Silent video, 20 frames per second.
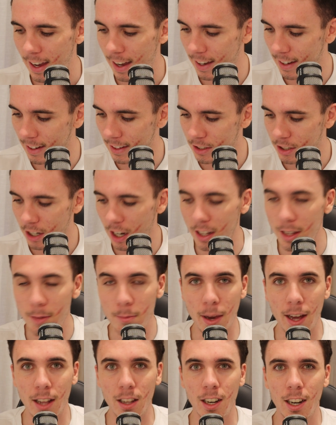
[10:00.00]
And Charlie
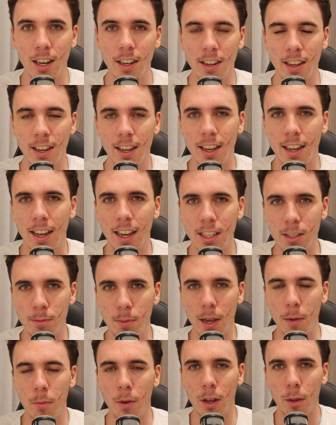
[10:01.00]
Ballard has
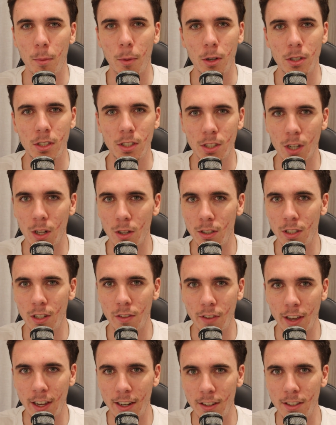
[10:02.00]
been one of the most solid
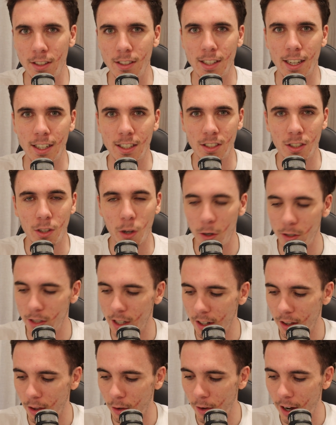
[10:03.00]
defenders that just goes
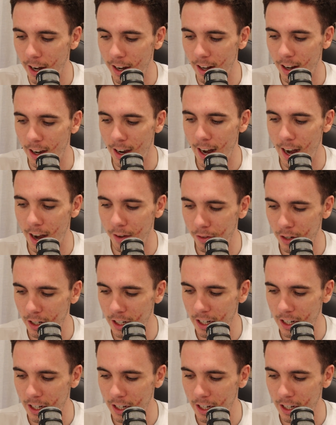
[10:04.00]
under the radar every